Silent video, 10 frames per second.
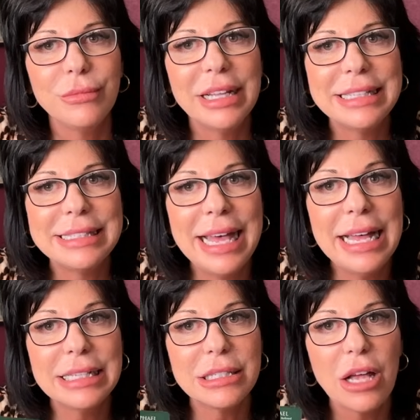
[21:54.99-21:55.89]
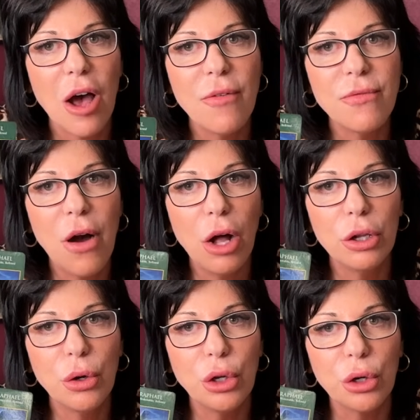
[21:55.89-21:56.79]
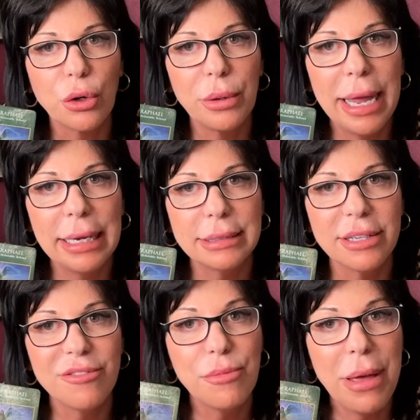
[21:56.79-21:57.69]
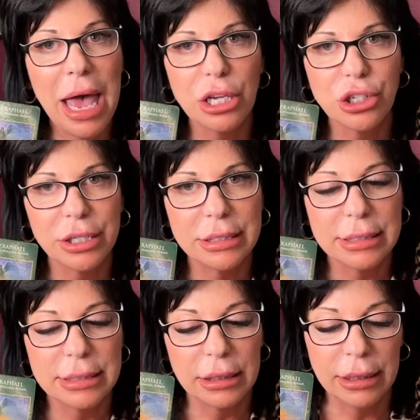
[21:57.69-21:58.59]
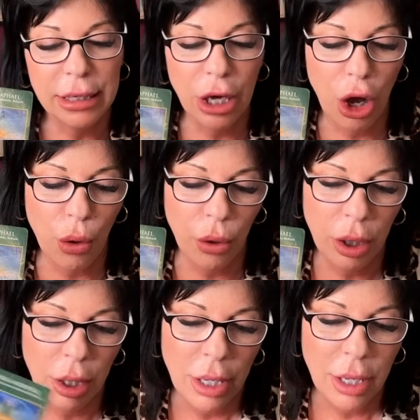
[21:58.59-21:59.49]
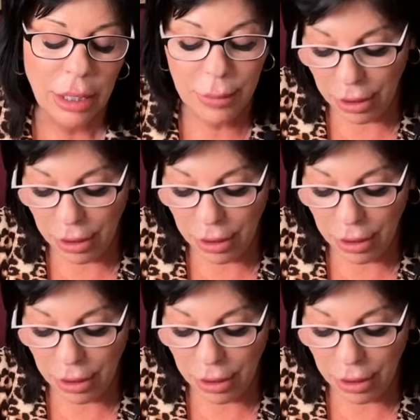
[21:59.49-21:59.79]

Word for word: it says, follow your creative passions. Leo, come